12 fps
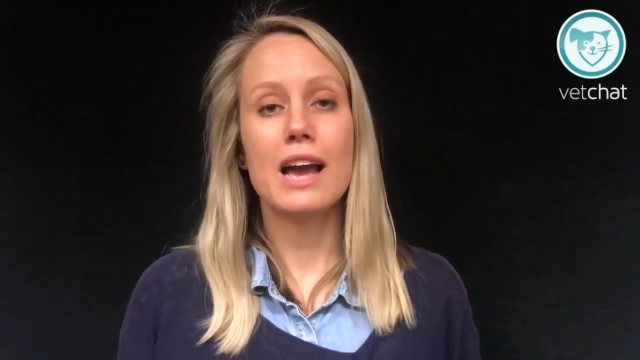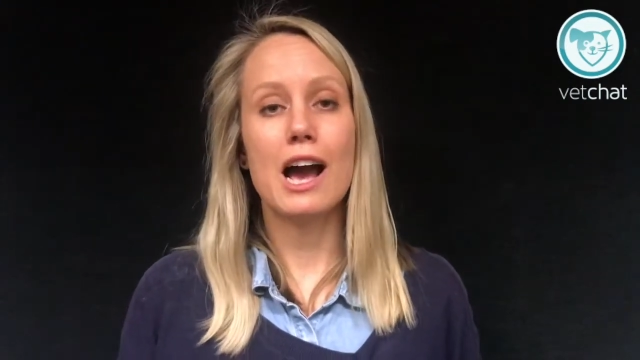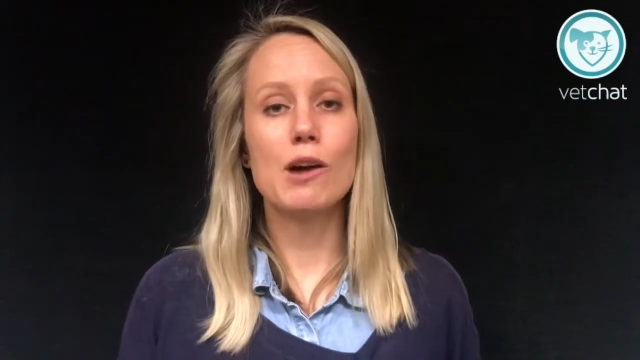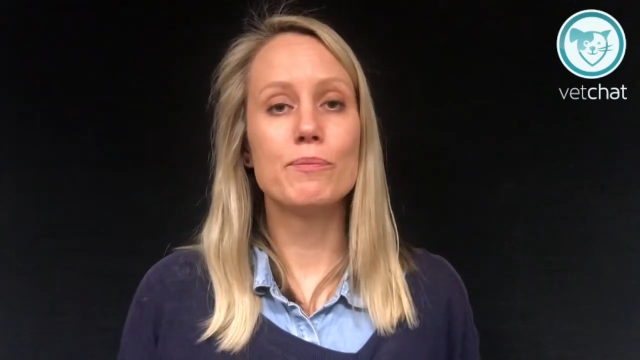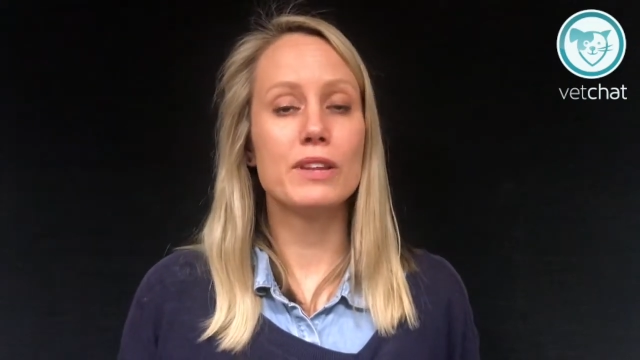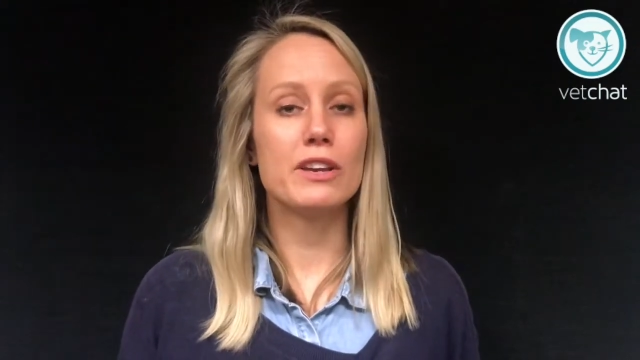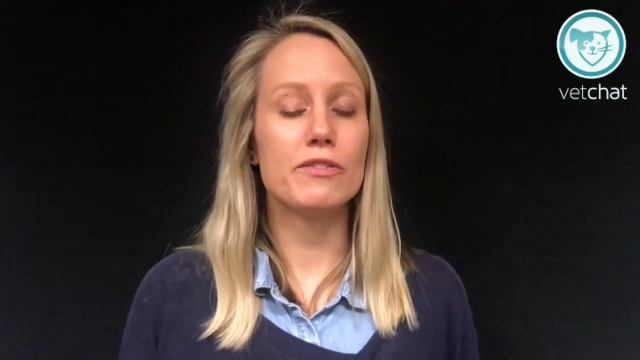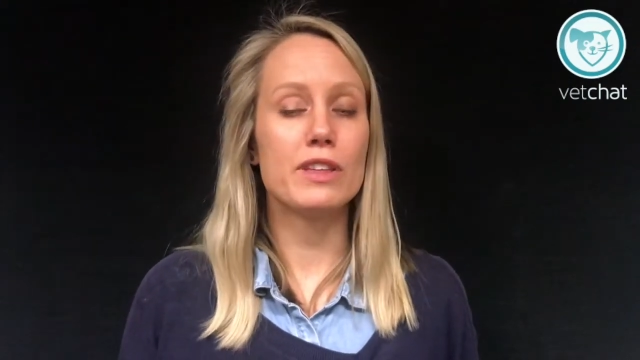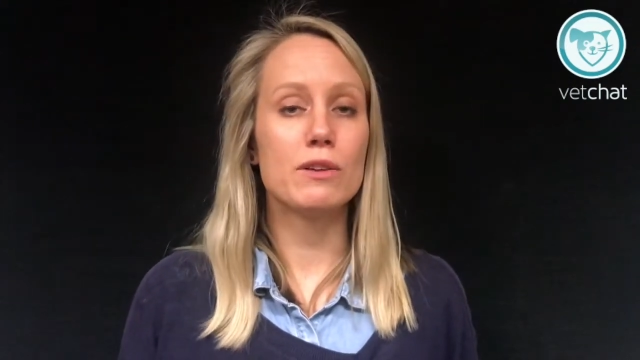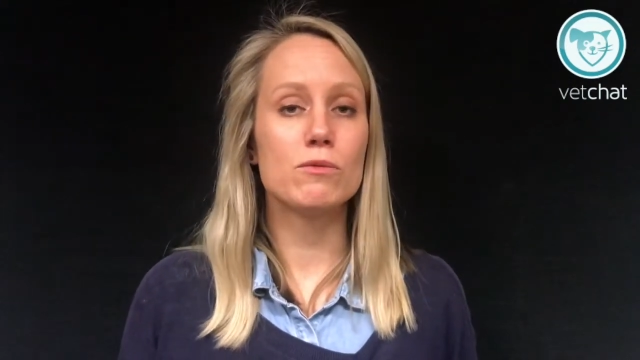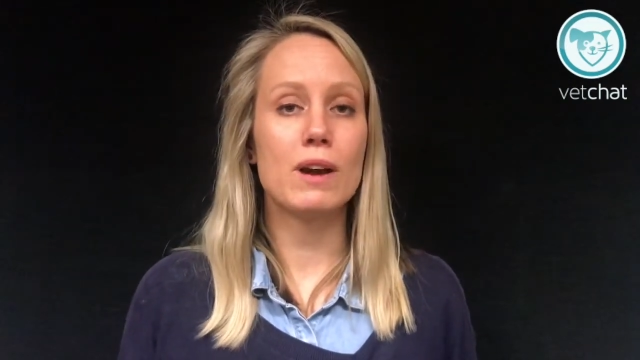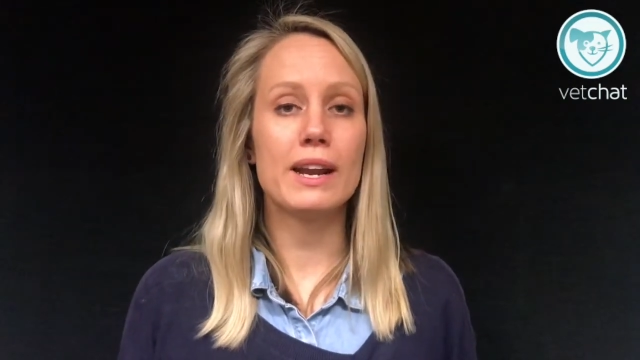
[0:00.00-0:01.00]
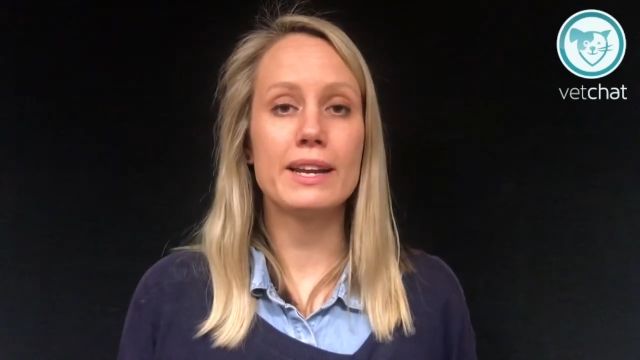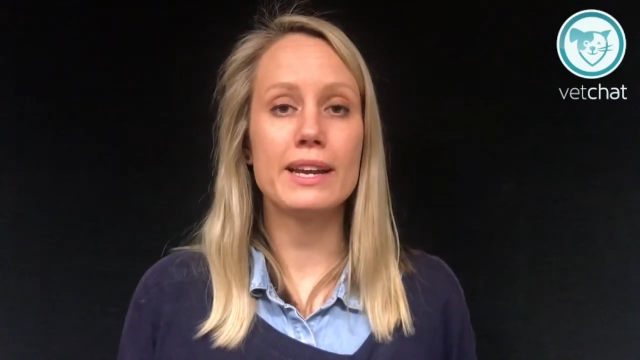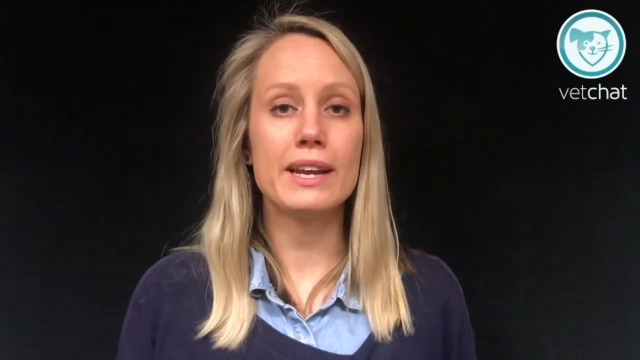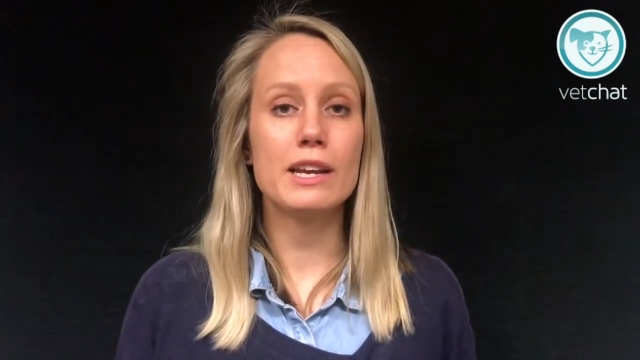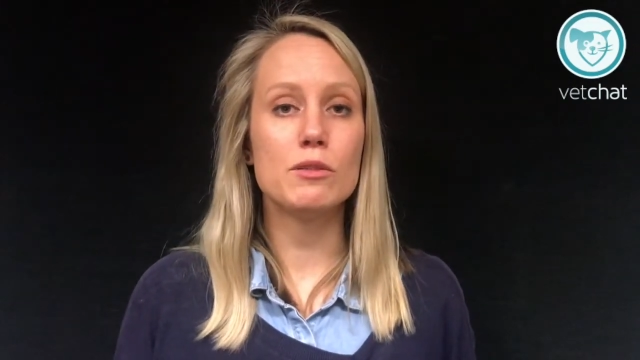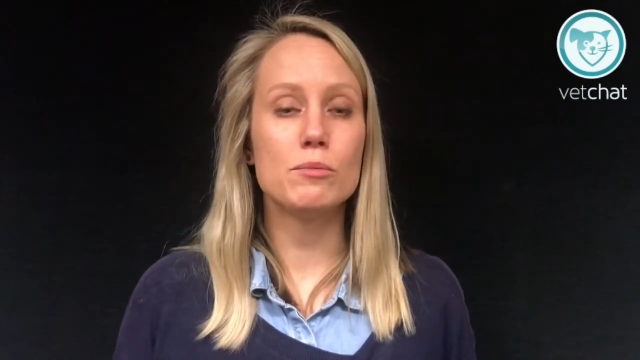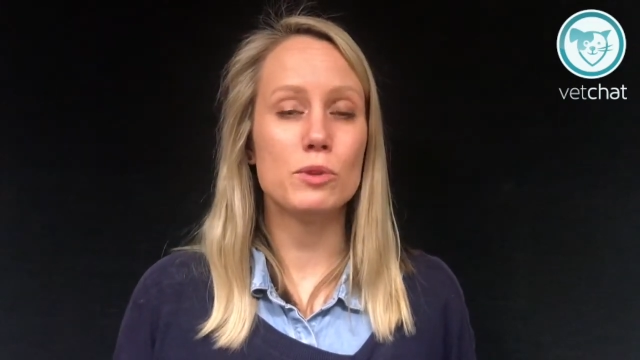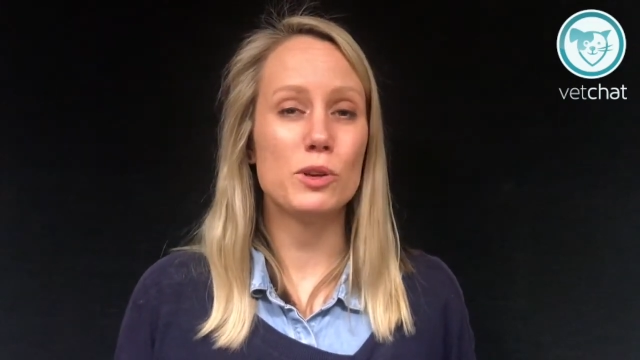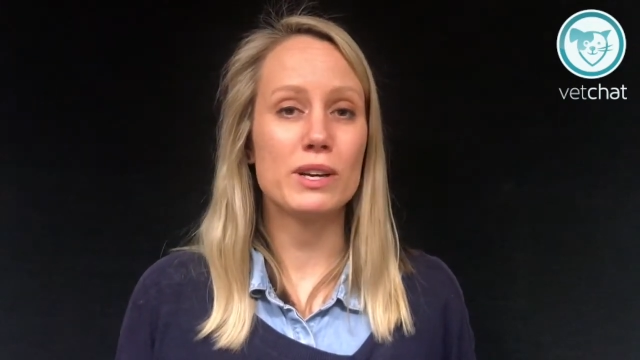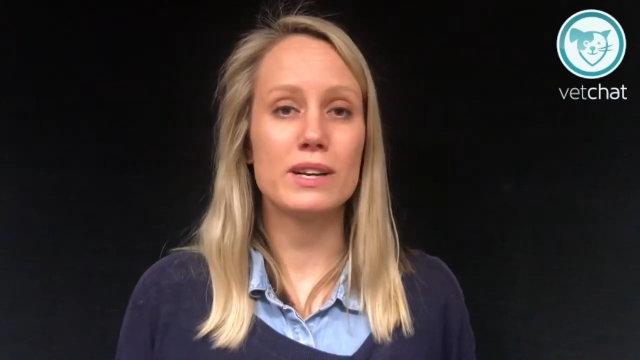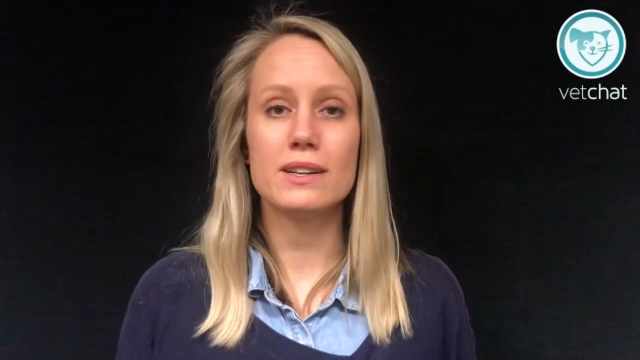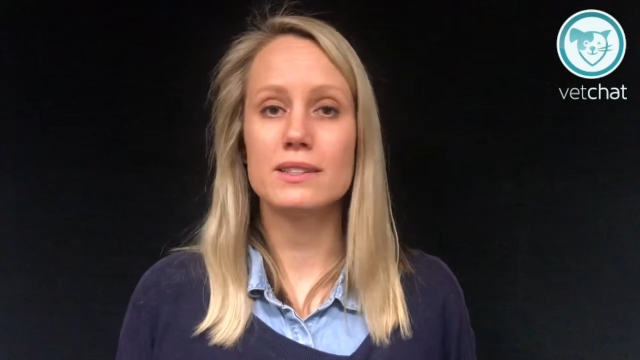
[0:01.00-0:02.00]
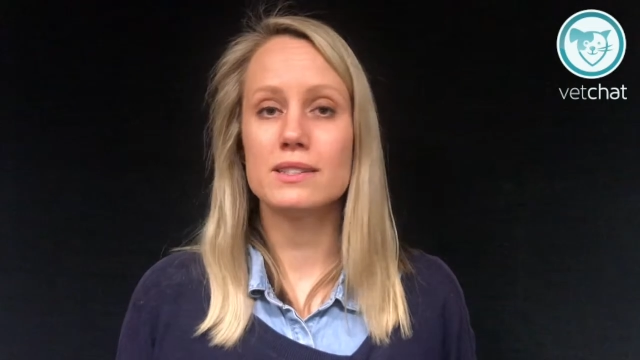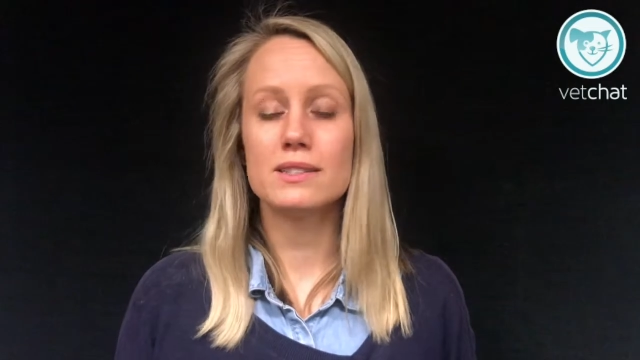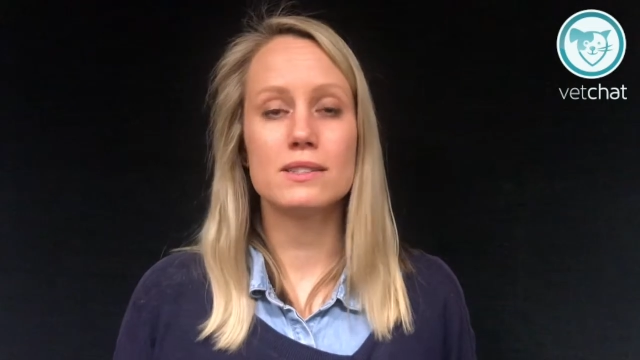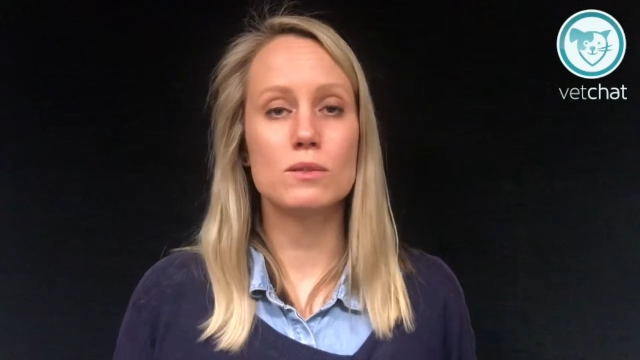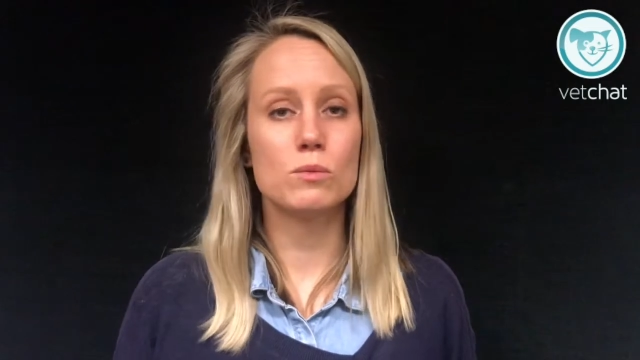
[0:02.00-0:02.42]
If they're runny, mucus,